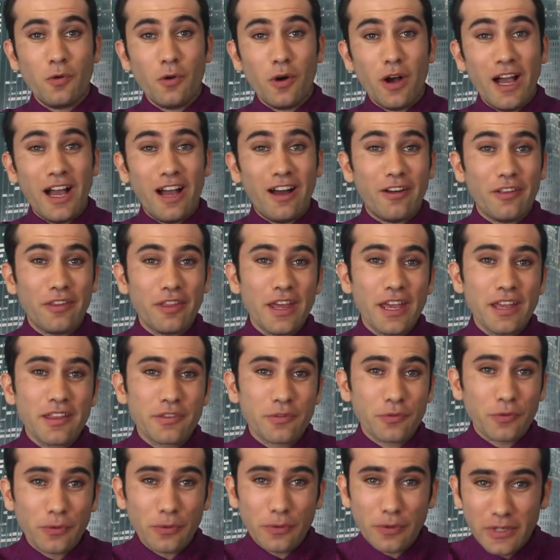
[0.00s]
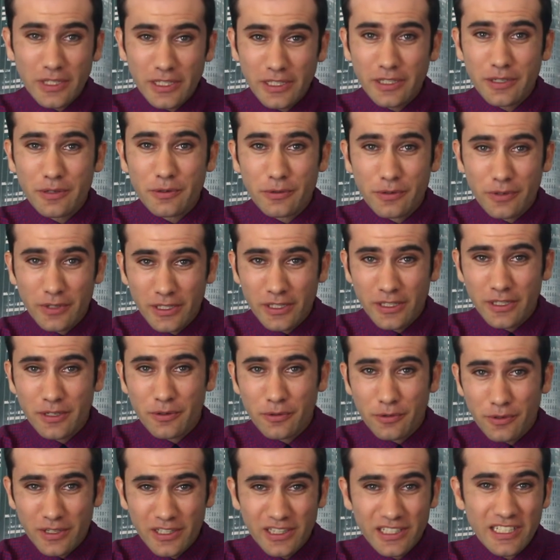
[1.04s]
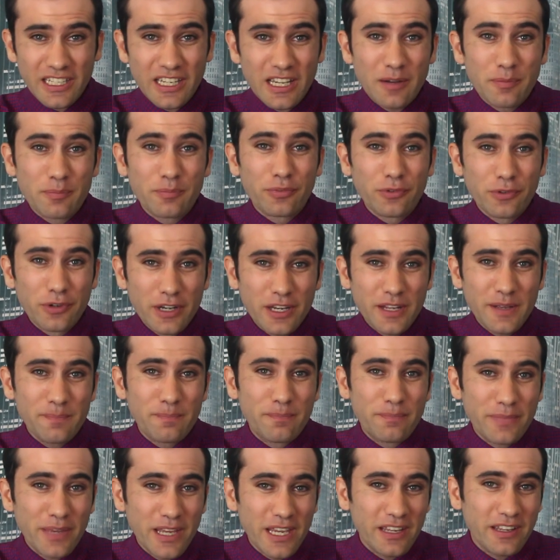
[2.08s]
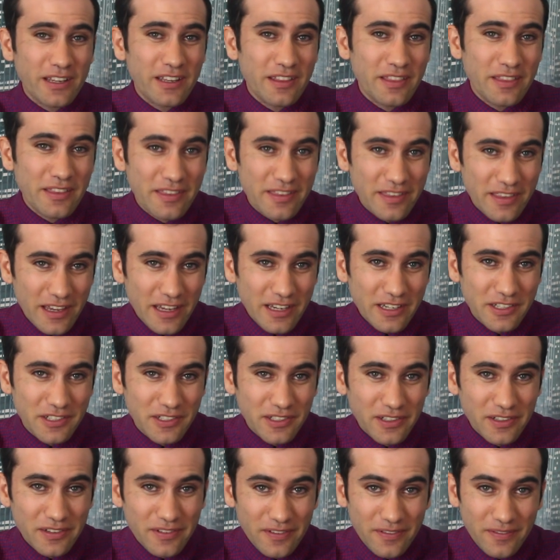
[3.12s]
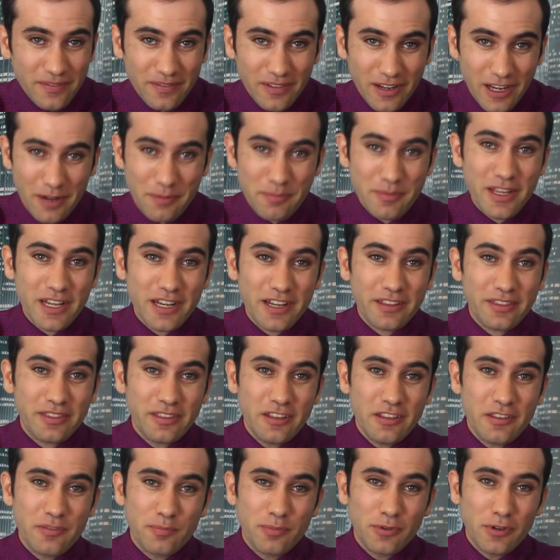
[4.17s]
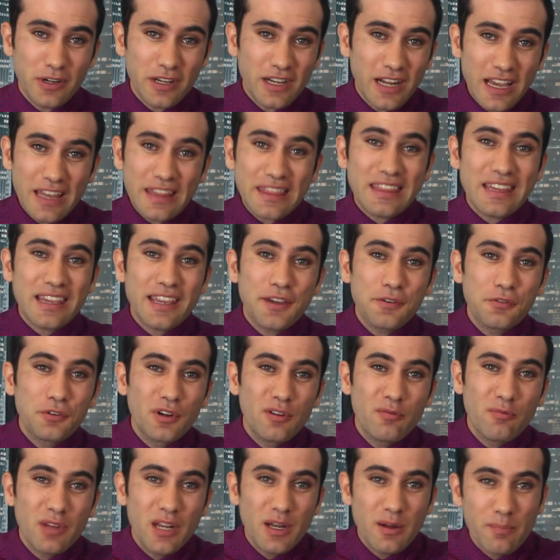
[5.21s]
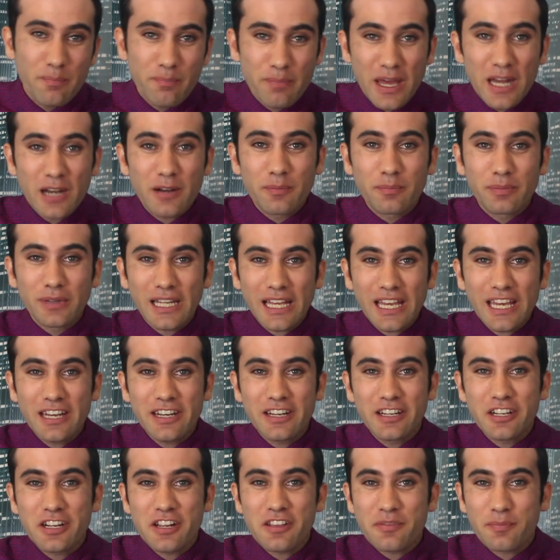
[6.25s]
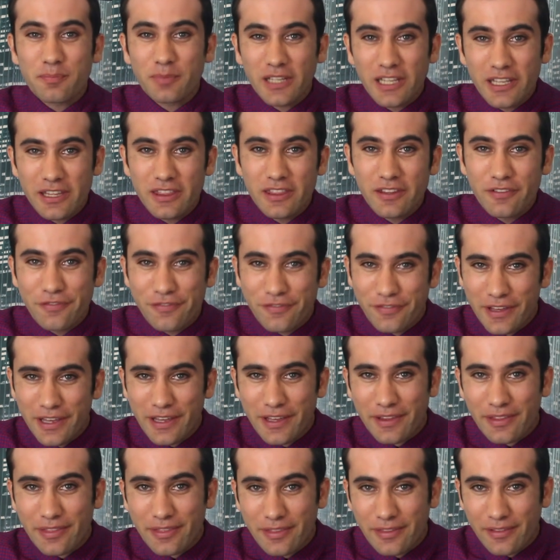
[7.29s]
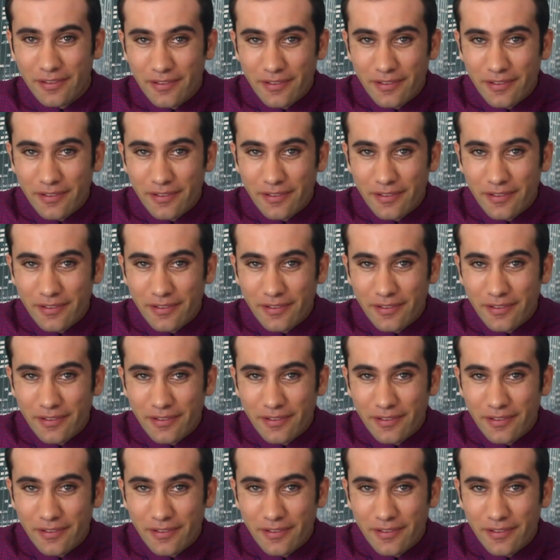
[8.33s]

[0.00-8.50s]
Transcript: Wow, that's really, really, really a pretty big concession. I mean, at this point, I think it would have been a better plan to just plead the fifth.